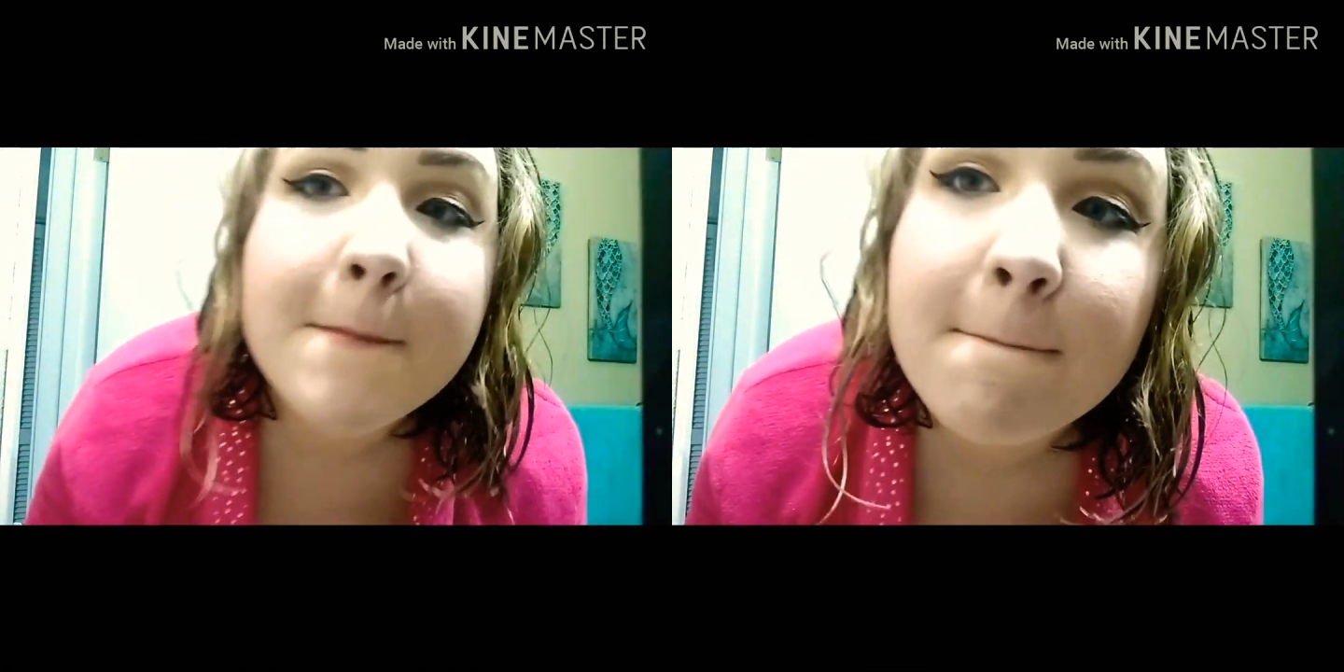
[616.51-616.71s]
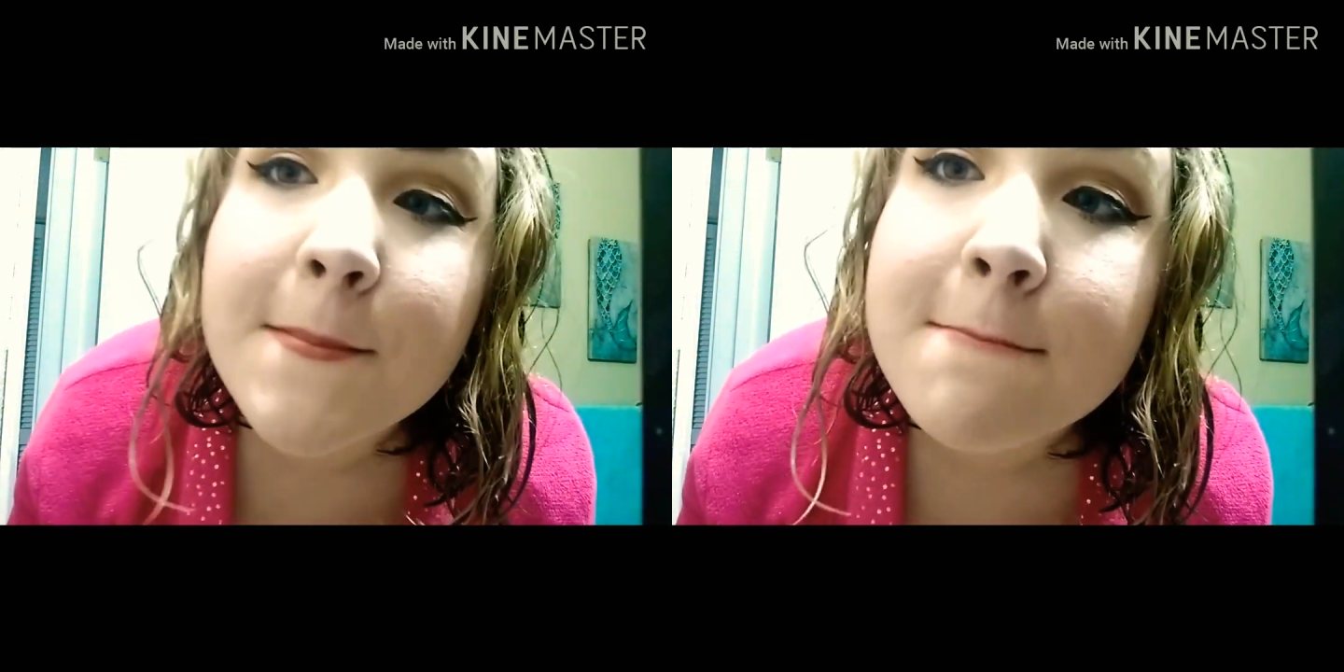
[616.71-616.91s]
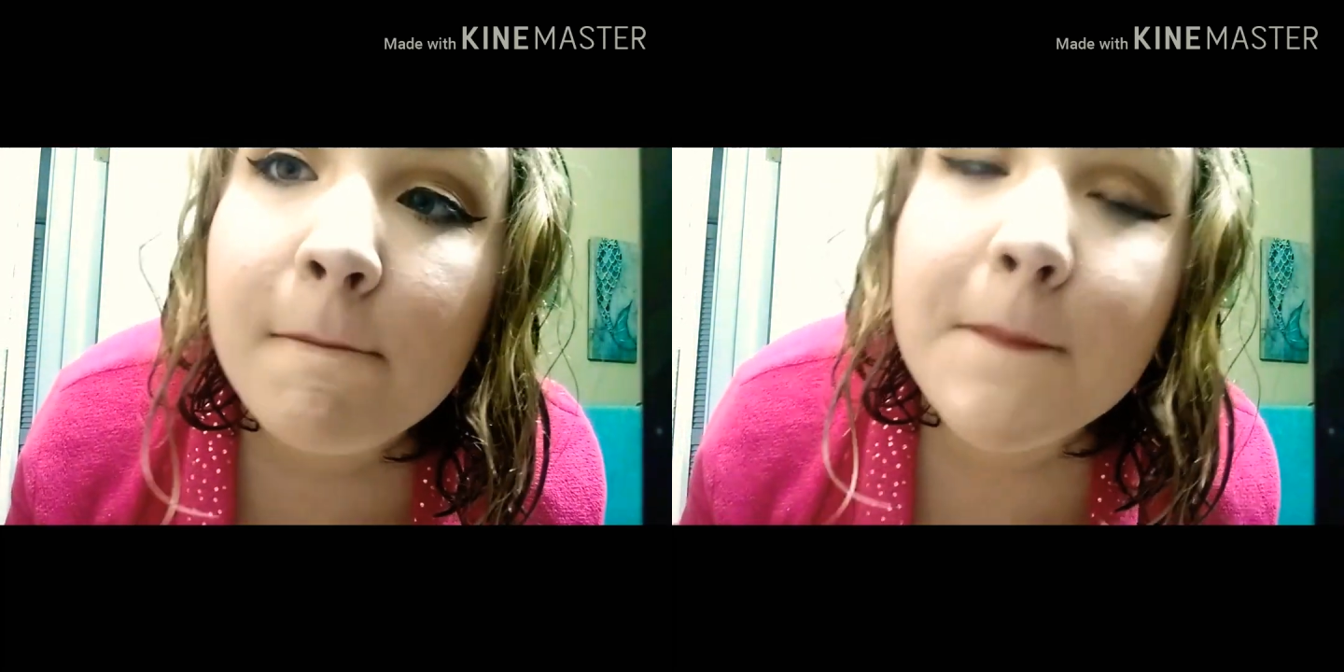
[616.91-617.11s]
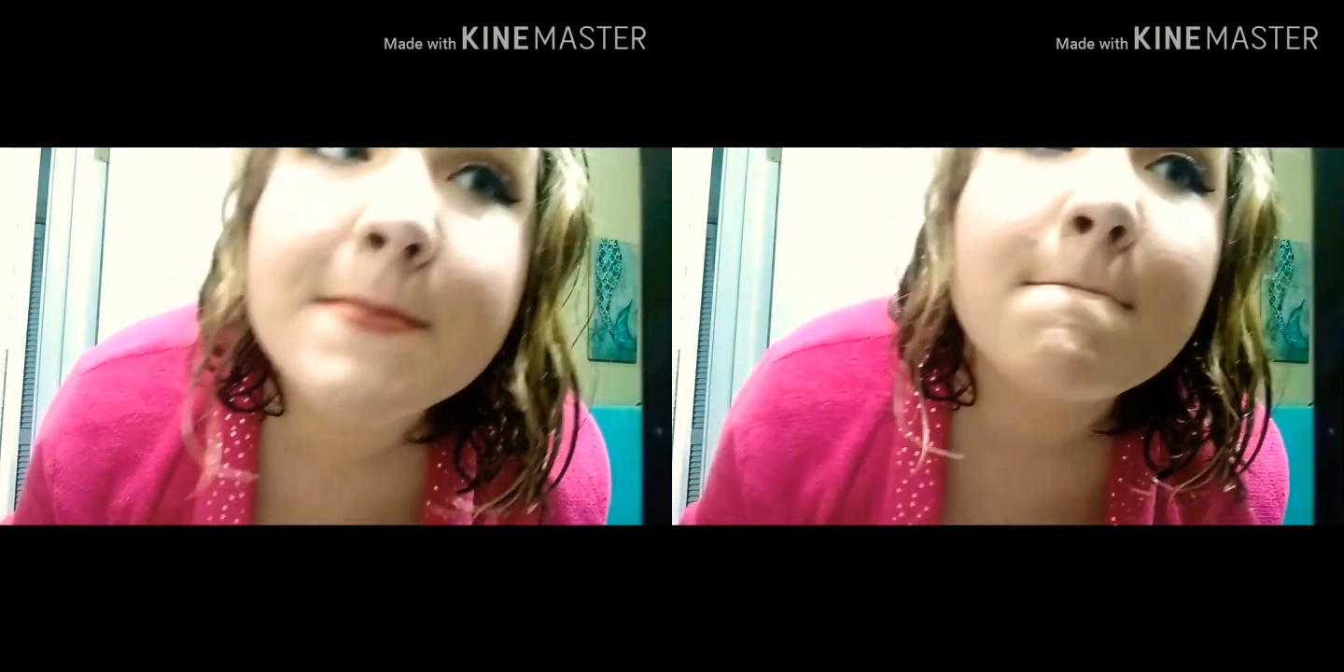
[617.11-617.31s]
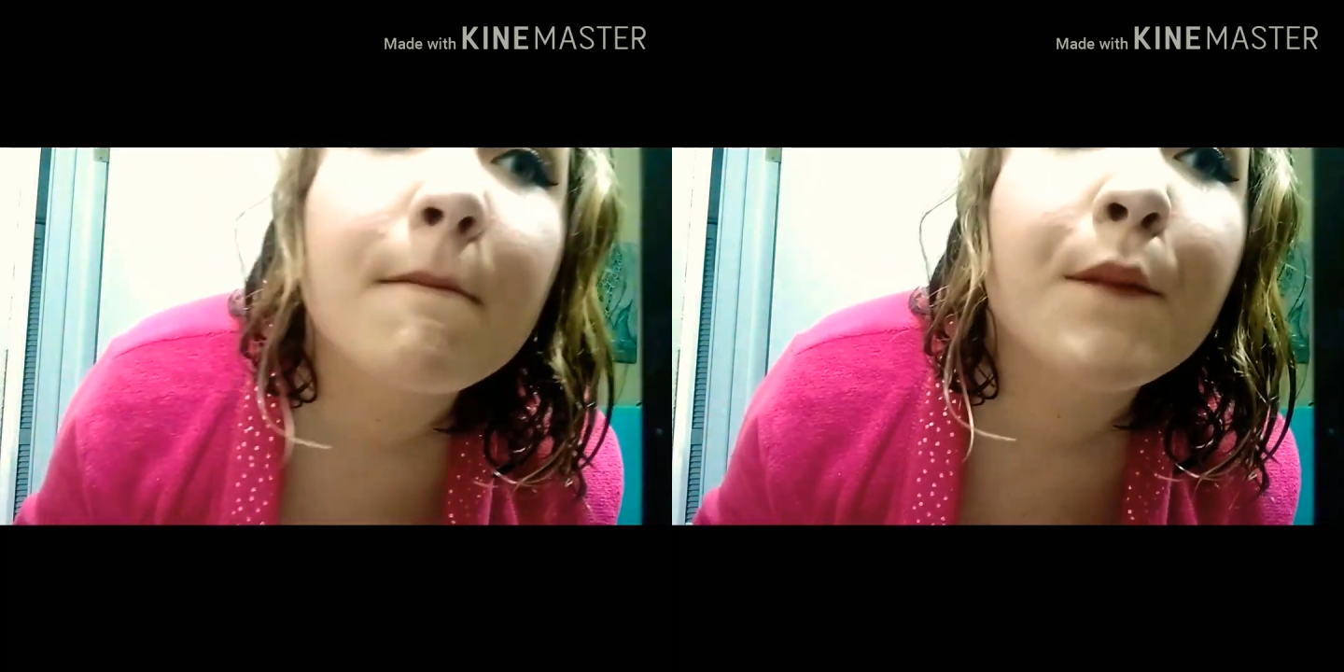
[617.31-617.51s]
but I
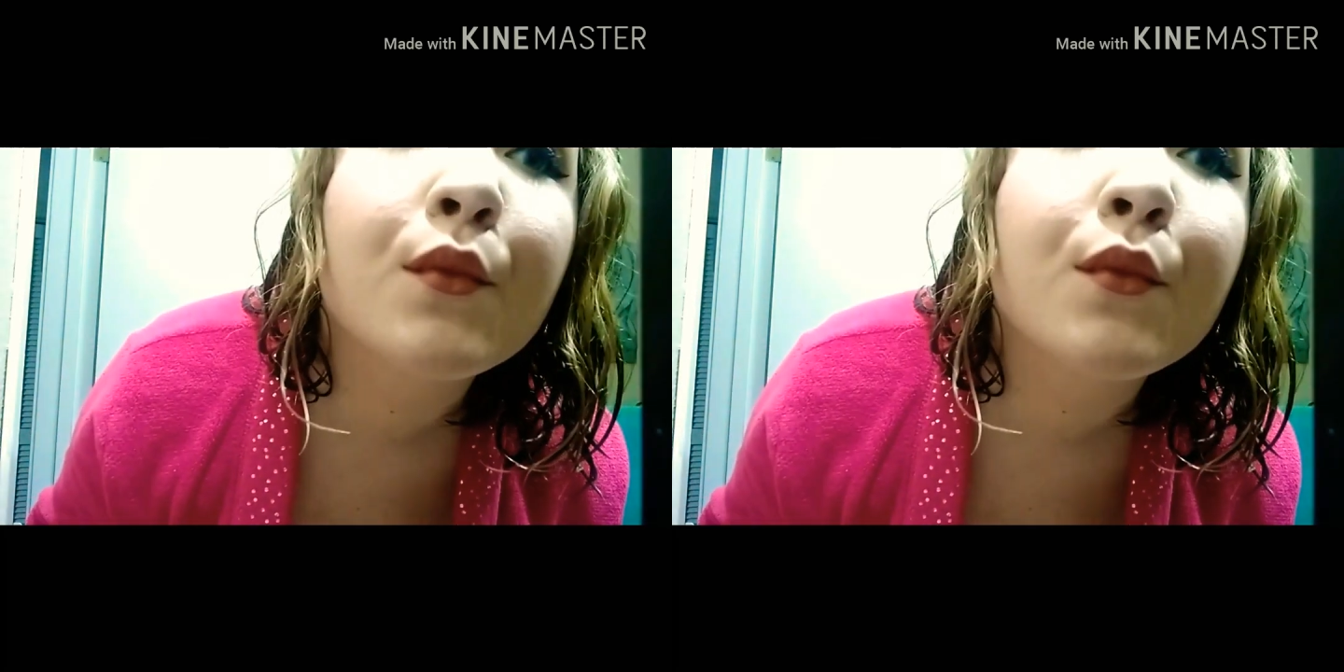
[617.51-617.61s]
really am